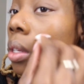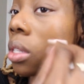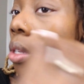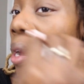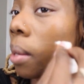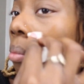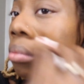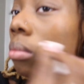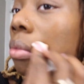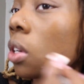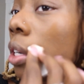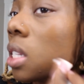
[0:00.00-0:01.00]
So I'm
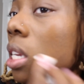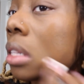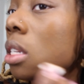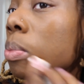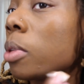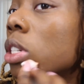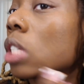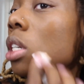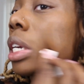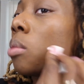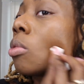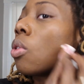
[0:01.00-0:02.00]
going to take the sponge
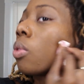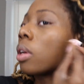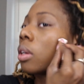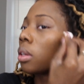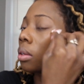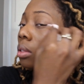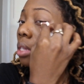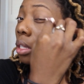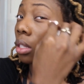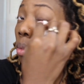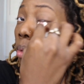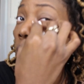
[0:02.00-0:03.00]
and keep going.
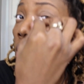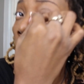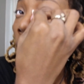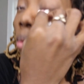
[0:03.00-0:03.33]
Take the sponge and